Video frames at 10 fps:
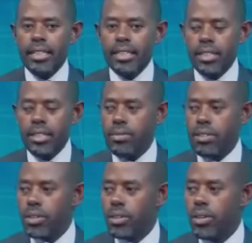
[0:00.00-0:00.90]
is a senior
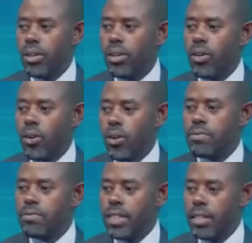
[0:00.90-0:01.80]
official
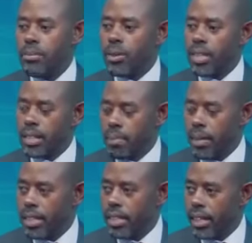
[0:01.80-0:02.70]
of the Democratic
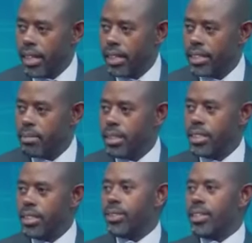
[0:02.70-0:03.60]
Party. I had
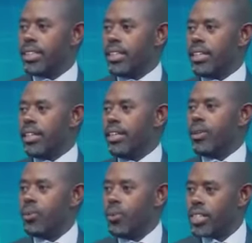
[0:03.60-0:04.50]
someone tease you and say,
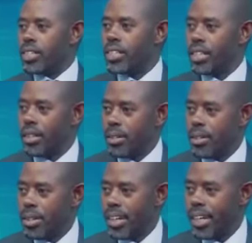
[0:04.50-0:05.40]
which
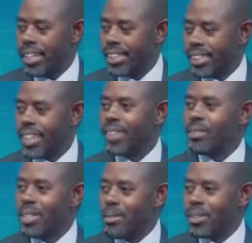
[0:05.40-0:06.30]
side of the